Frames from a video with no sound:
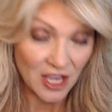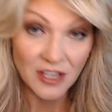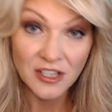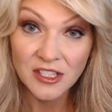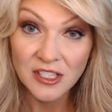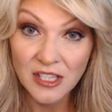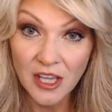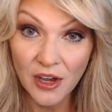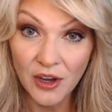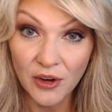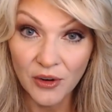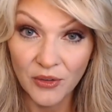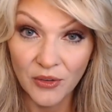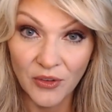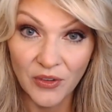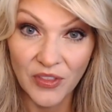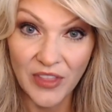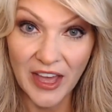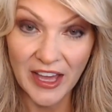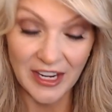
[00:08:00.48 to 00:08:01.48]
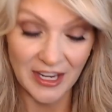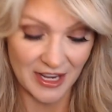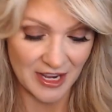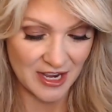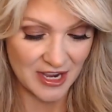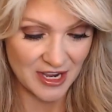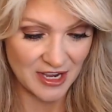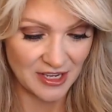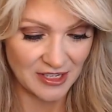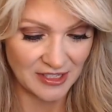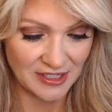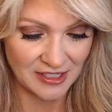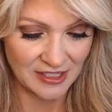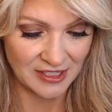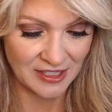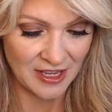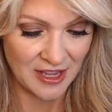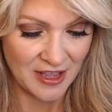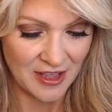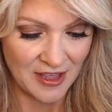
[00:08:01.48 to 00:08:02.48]
So that is
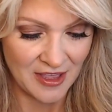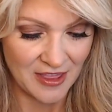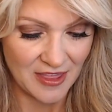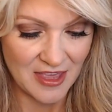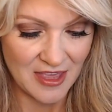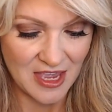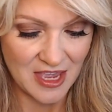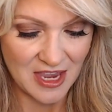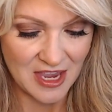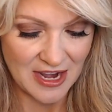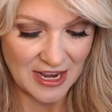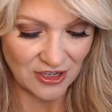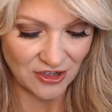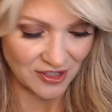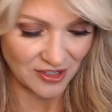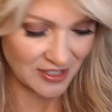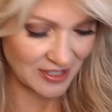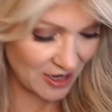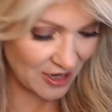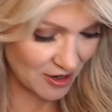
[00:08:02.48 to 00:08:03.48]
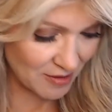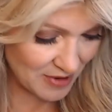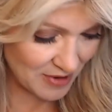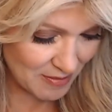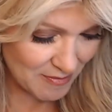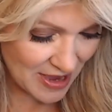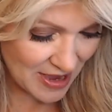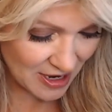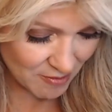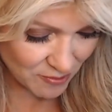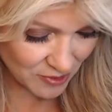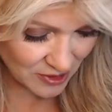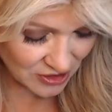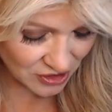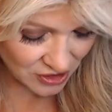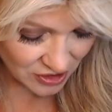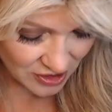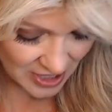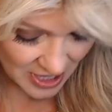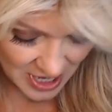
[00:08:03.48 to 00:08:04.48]
the Nature's Therapy Mega
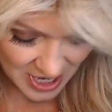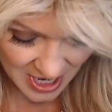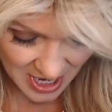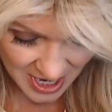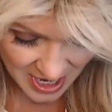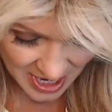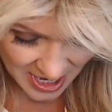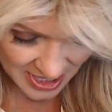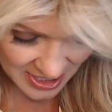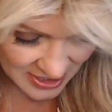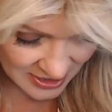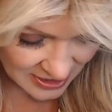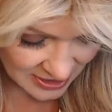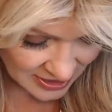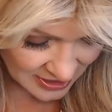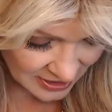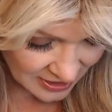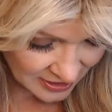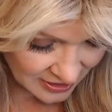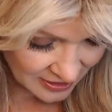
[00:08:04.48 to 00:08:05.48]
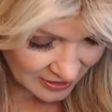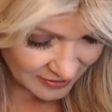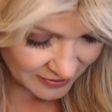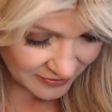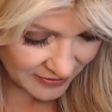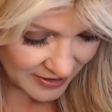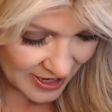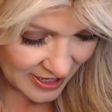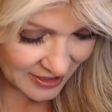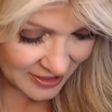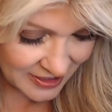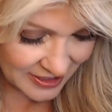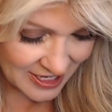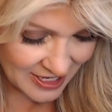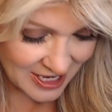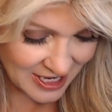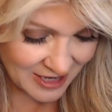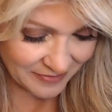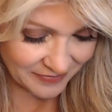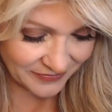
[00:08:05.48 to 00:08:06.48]
Moisture. And
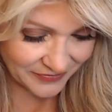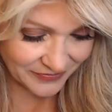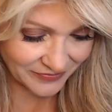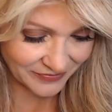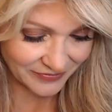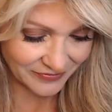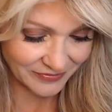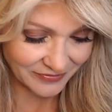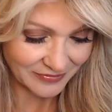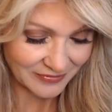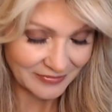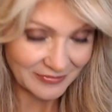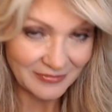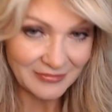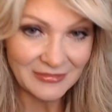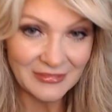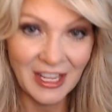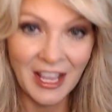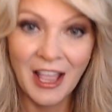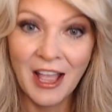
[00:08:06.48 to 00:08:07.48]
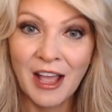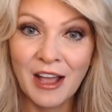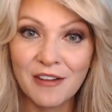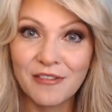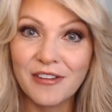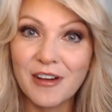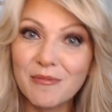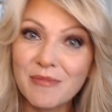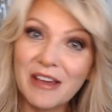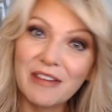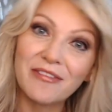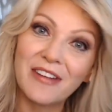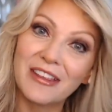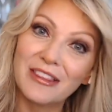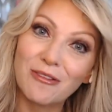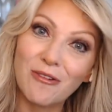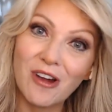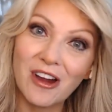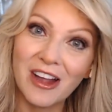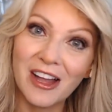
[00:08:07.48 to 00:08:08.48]
finally, from my
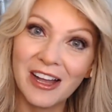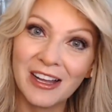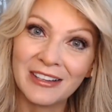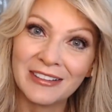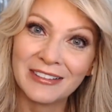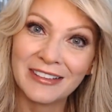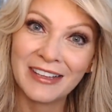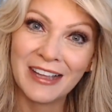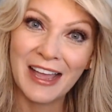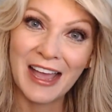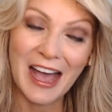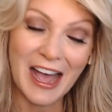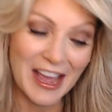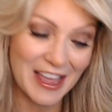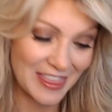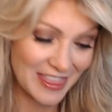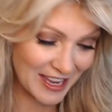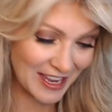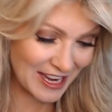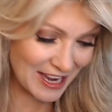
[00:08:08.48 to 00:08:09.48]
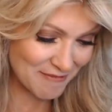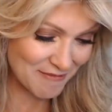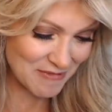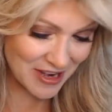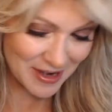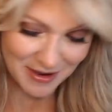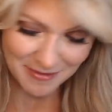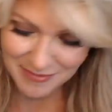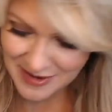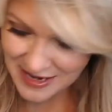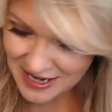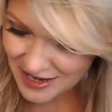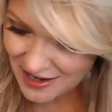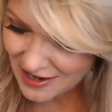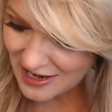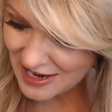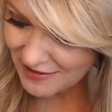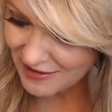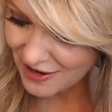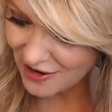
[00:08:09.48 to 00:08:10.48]
friend Laura, I think I'm going to be
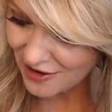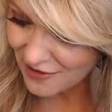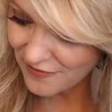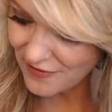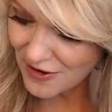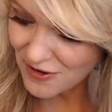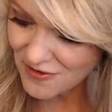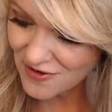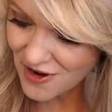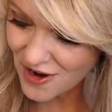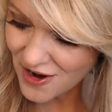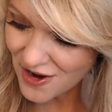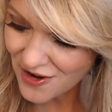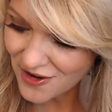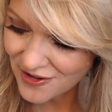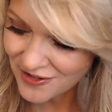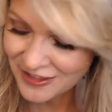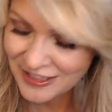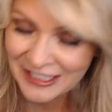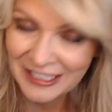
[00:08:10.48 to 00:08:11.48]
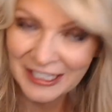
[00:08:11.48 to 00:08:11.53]
giving her a phone call.